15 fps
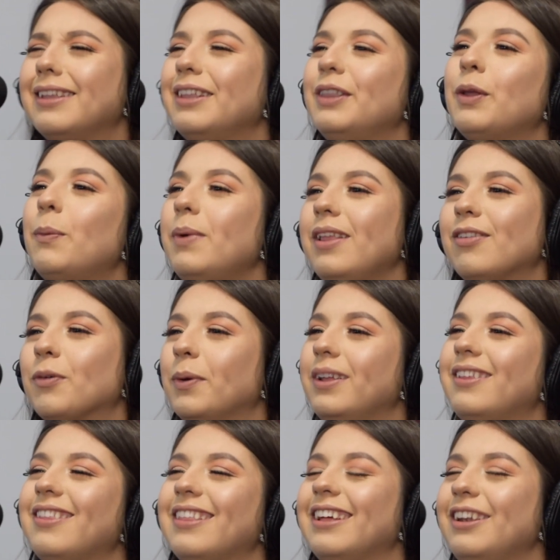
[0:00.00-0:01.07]
nobody's going
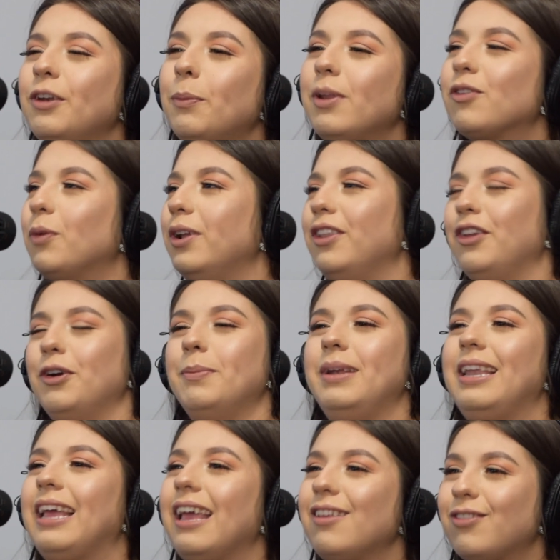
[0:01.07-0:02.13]
to the Urban
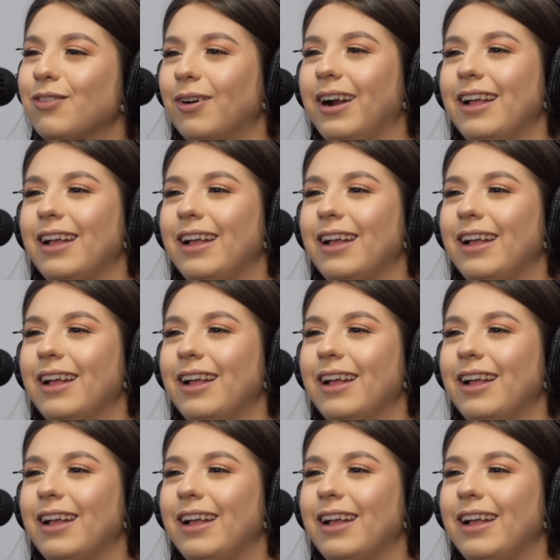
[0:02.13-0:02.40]
Decay store